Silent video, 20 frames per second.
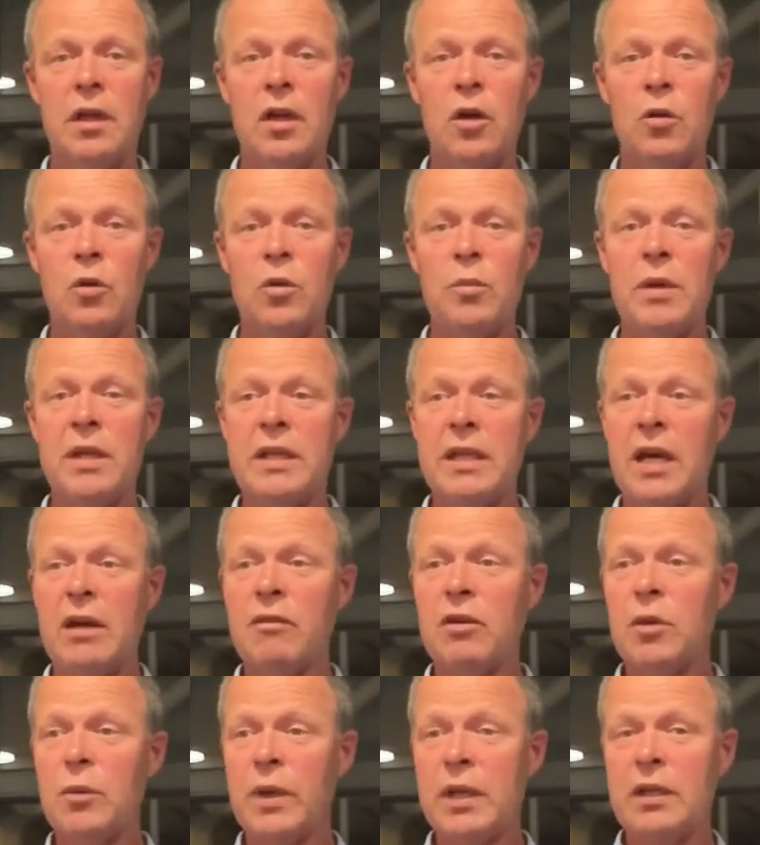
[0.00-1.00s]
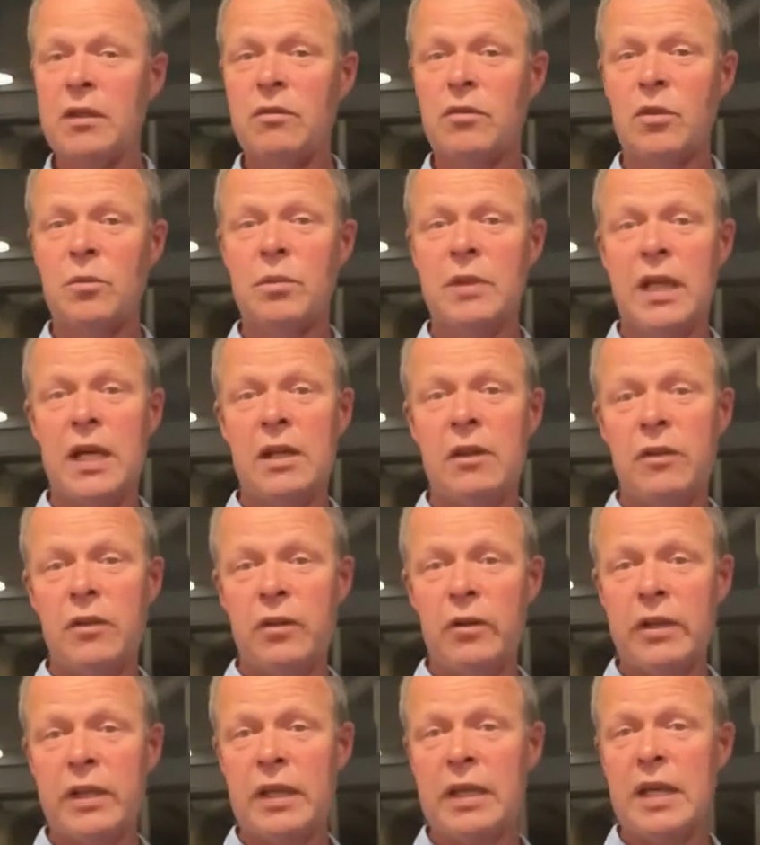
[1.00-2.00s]
We meet every week from
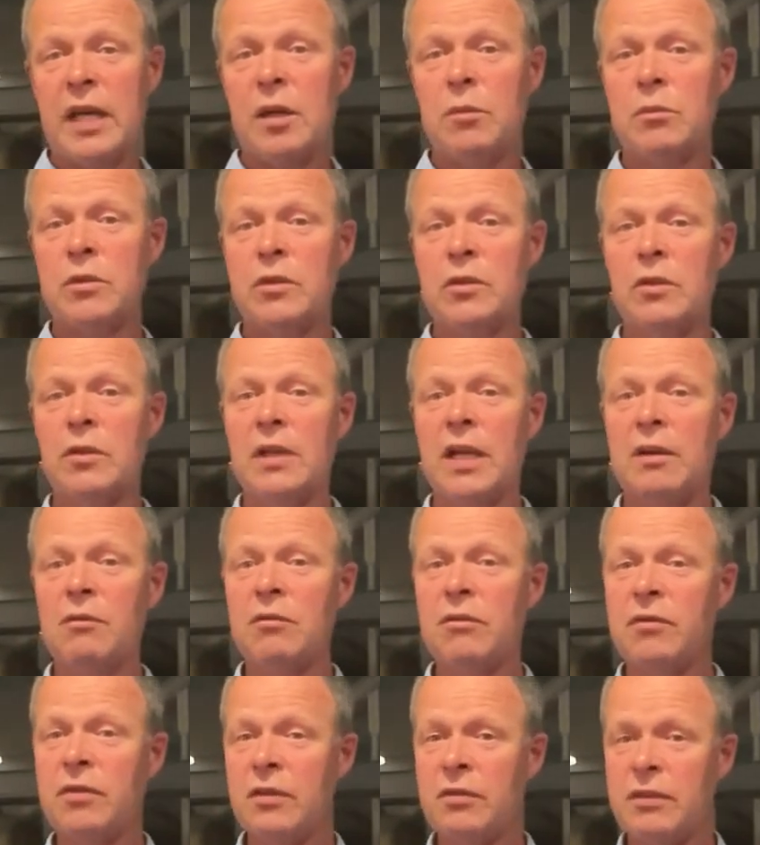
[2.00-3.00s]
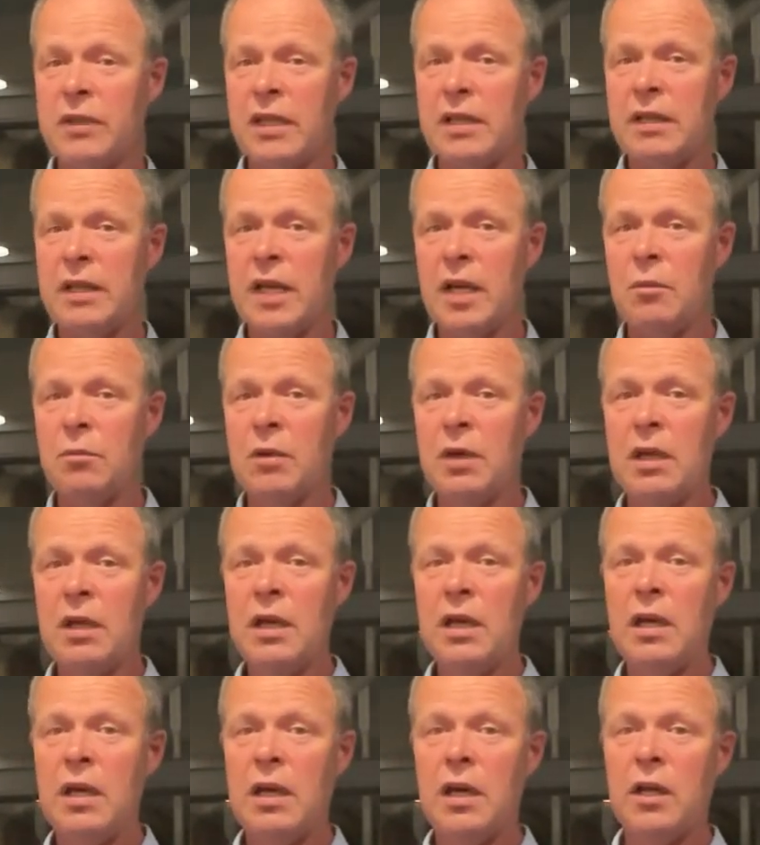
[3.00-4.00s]
10.30am to 11.15am
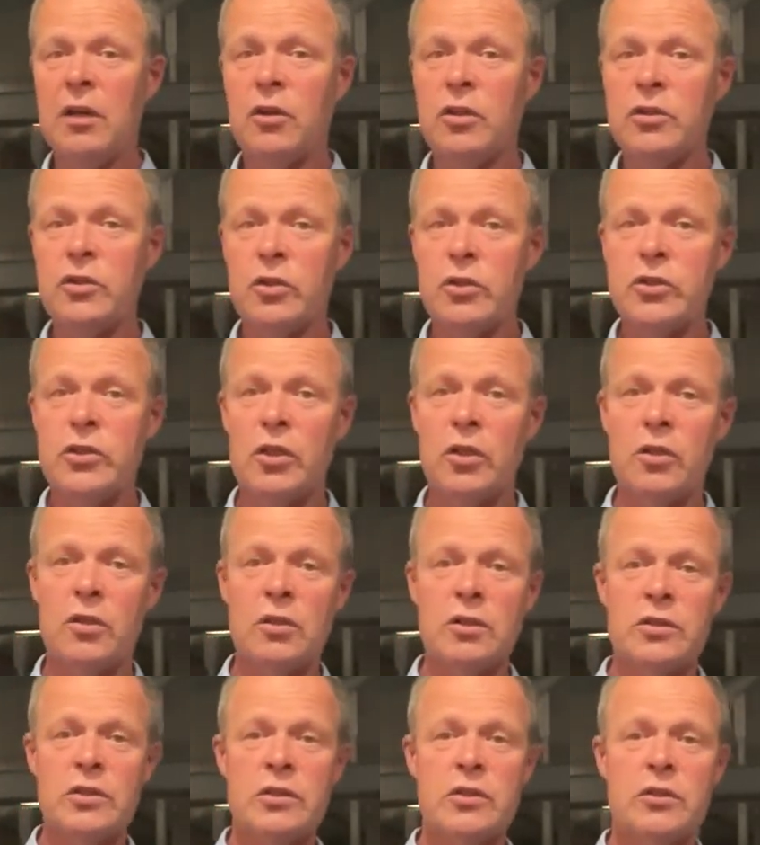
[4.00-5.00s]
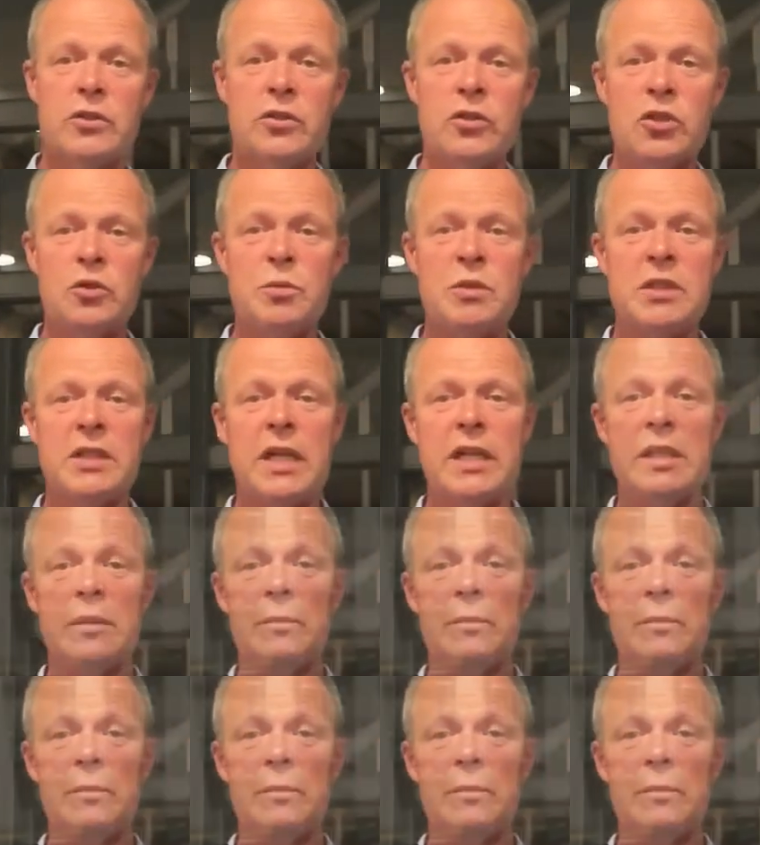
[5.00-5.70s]
in our church halls just beside the